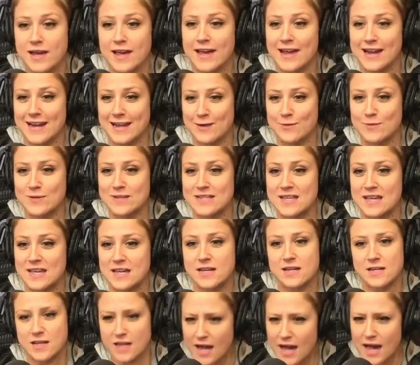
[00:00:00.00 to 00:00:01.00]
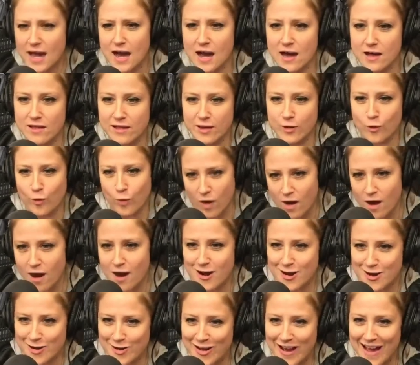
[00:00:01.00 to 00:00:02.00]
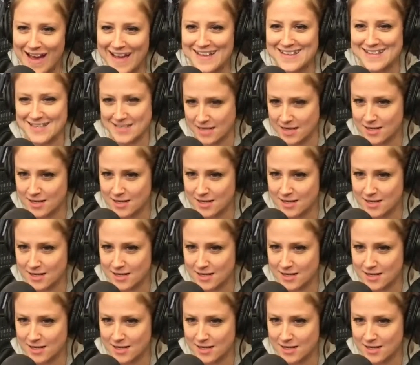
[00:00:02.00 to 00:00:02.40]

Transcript: And he was like, "Yeah, like where are you guys?"